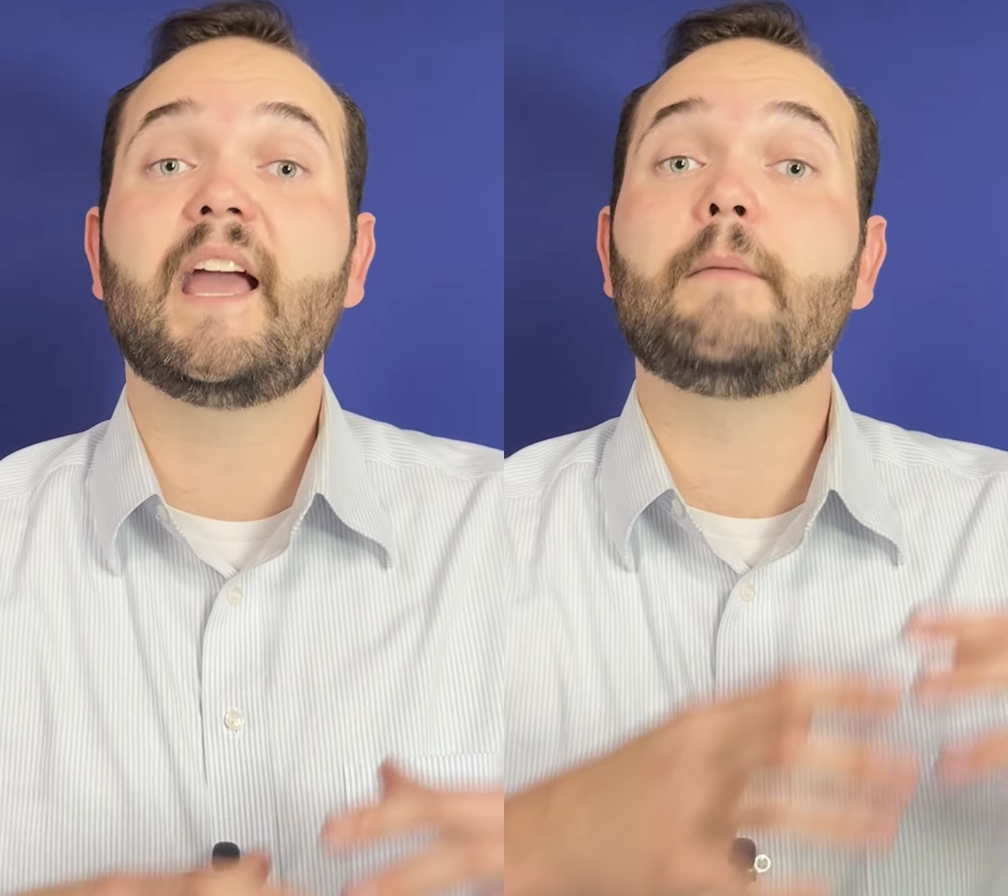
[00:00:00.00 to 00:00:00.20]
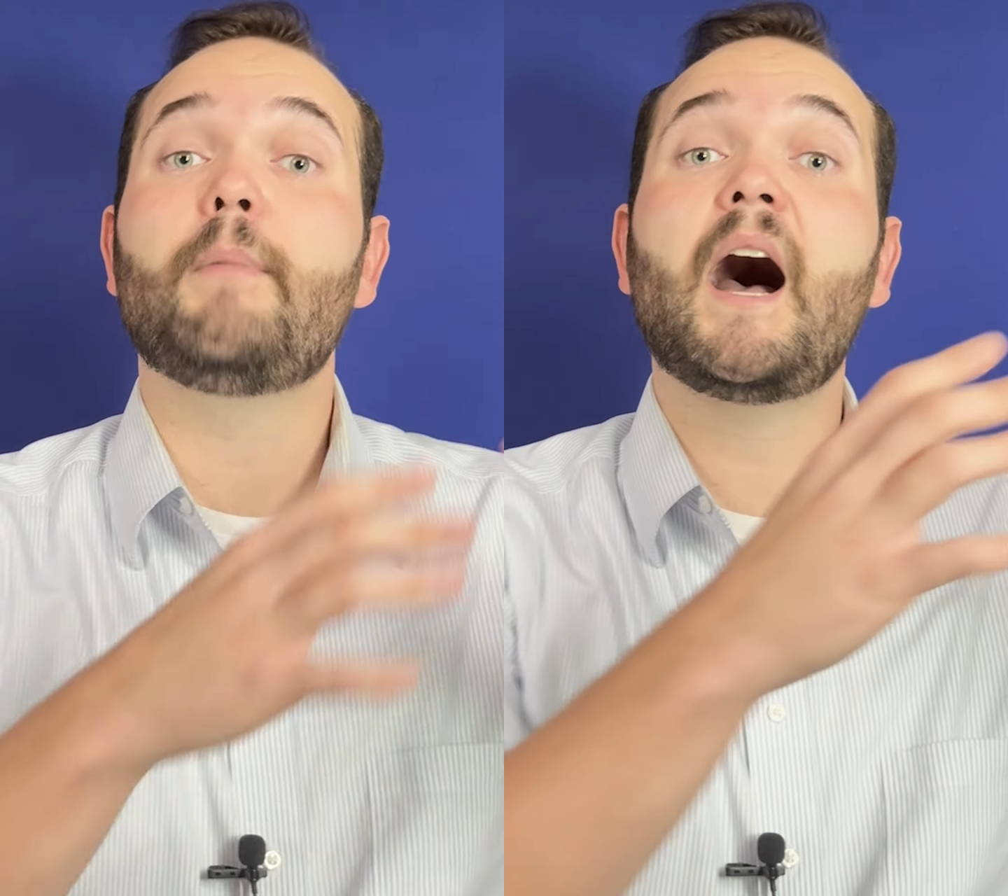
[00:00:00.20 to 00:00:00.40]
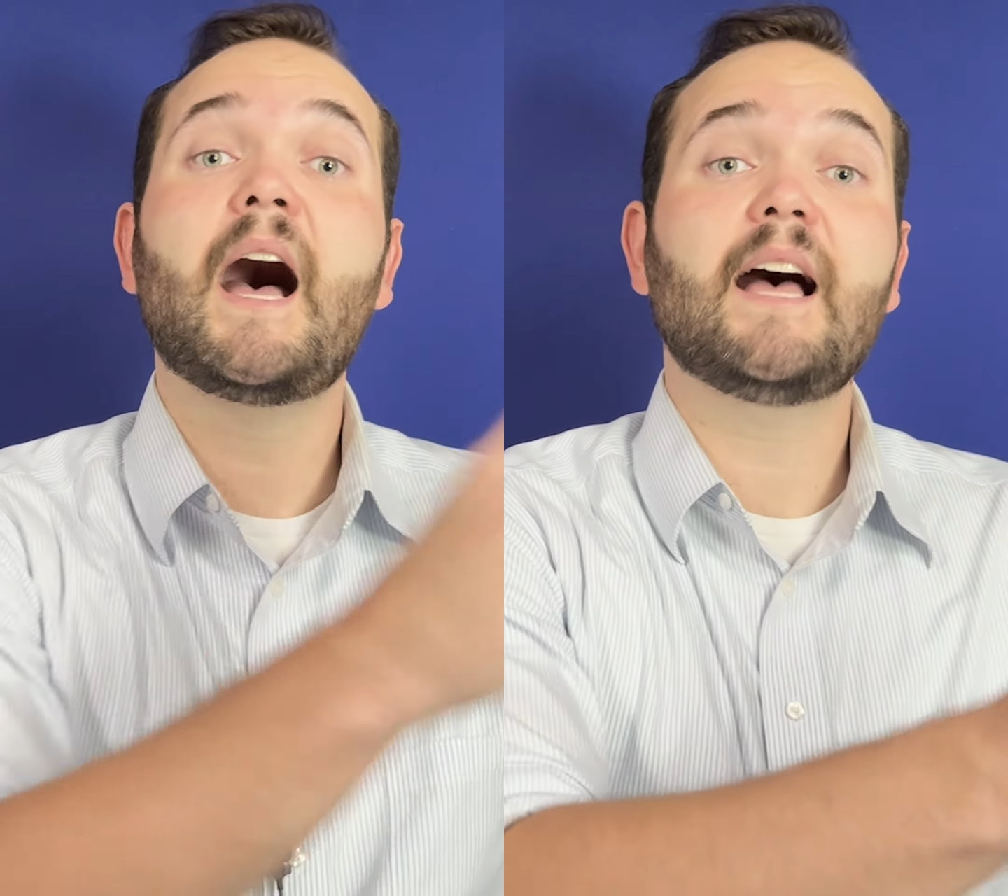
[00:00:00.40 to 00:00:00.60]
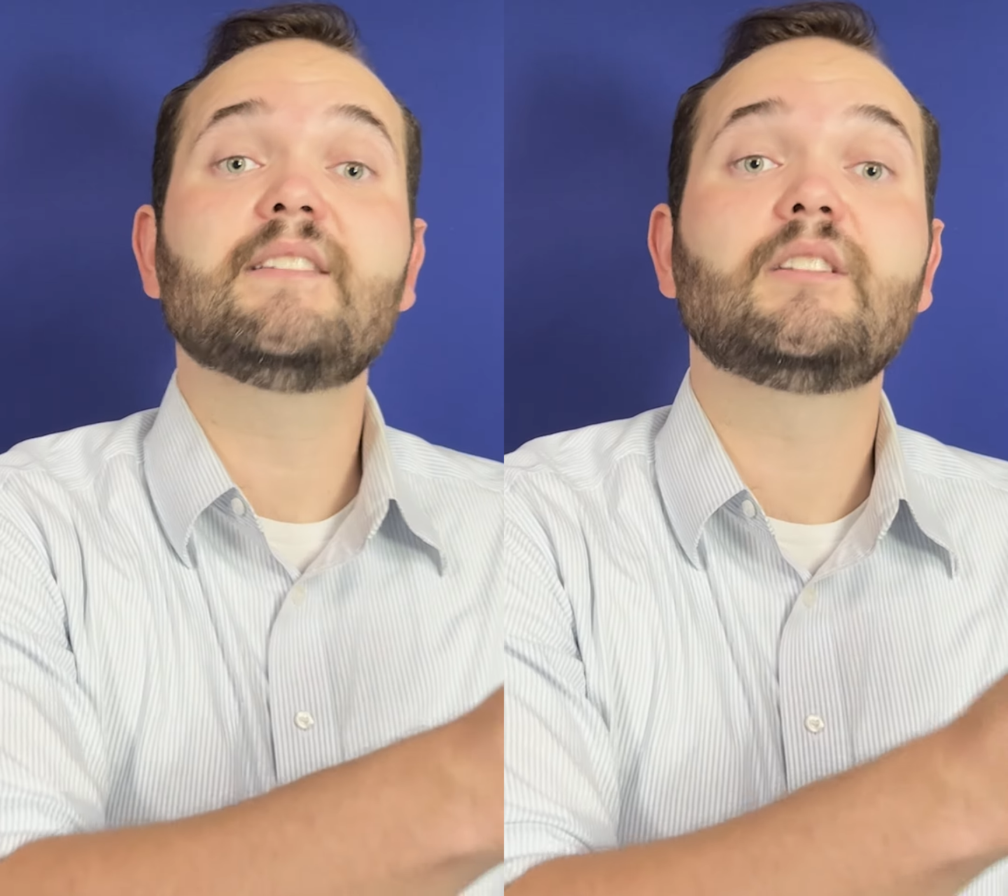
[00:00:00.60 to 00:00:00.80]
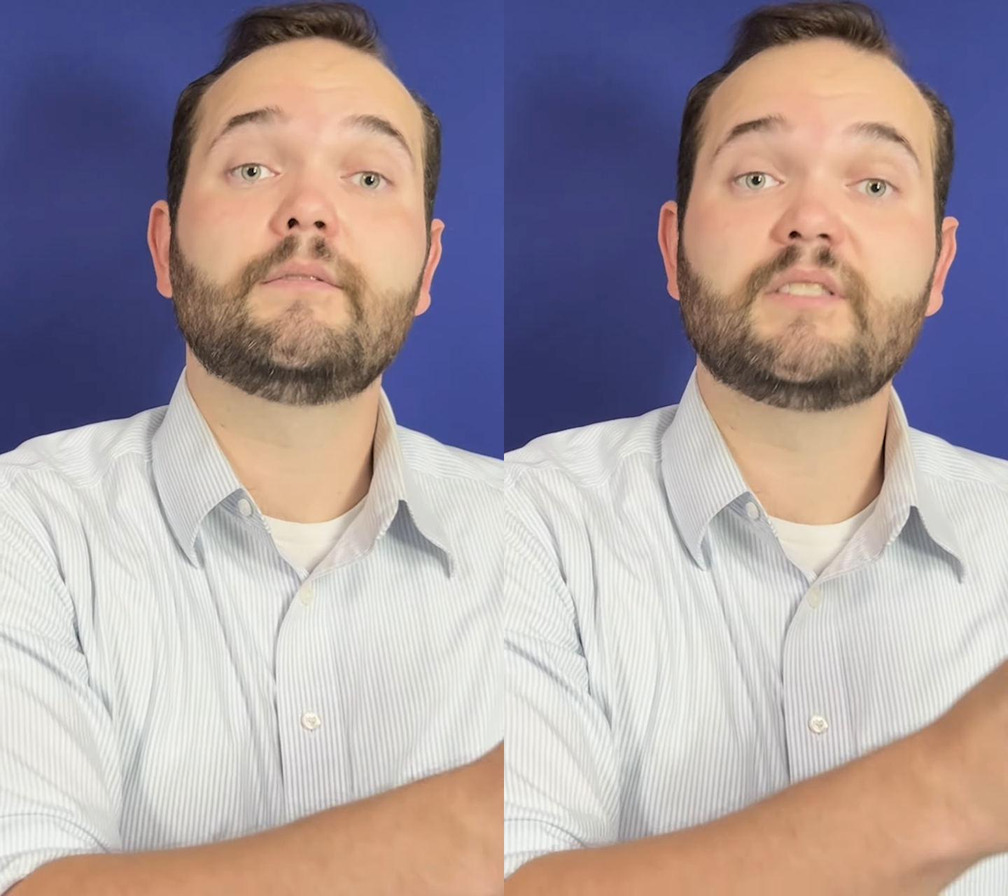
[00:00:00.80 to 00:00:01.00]

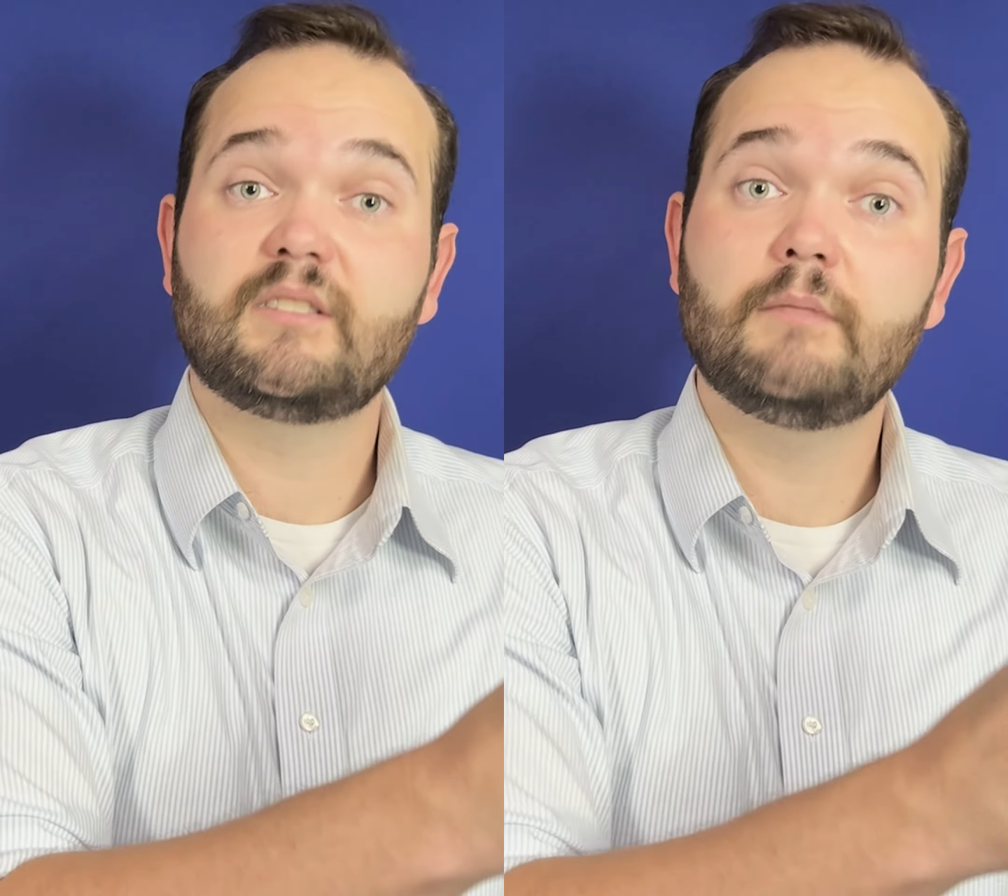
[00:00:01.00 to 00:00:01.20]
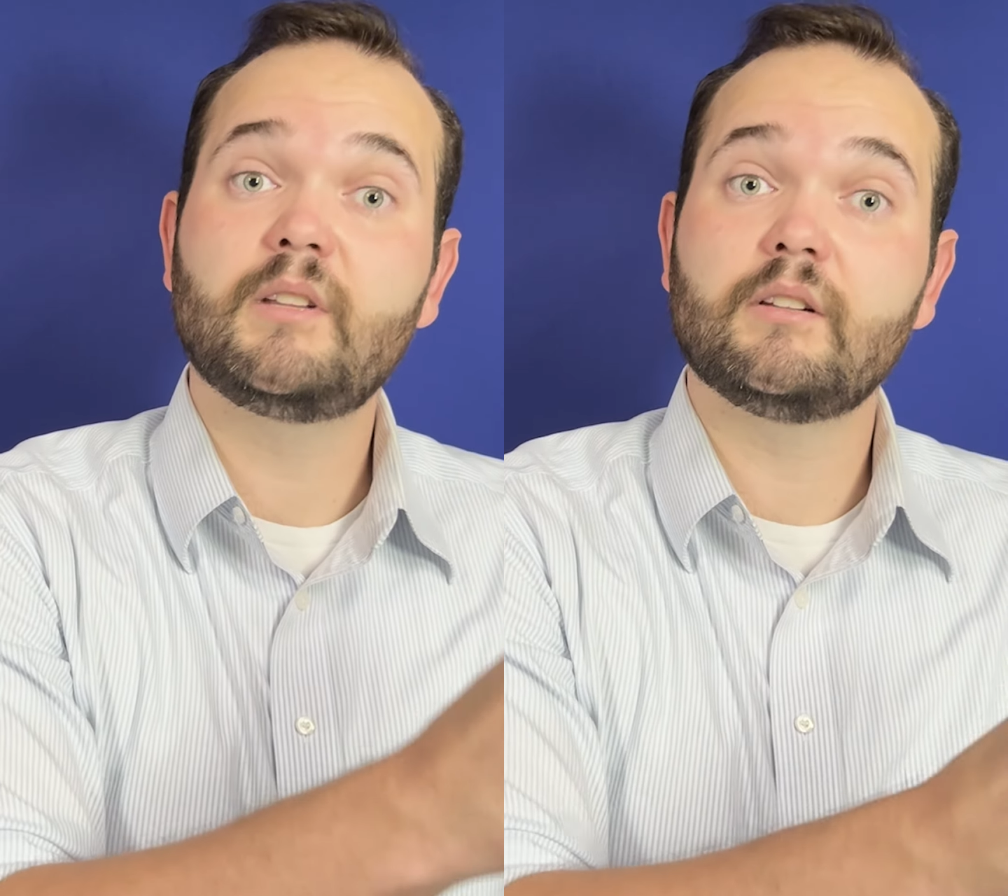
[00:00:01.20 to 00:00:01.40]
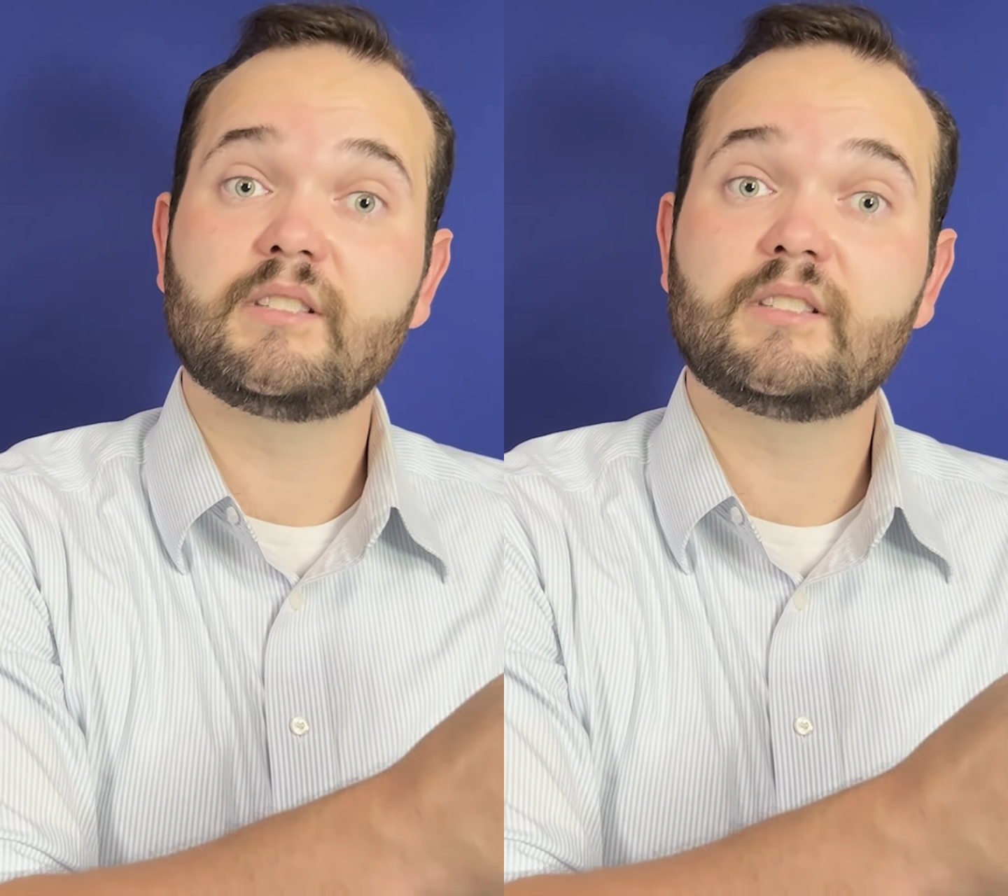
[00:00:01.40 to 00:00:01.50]
positive stimulus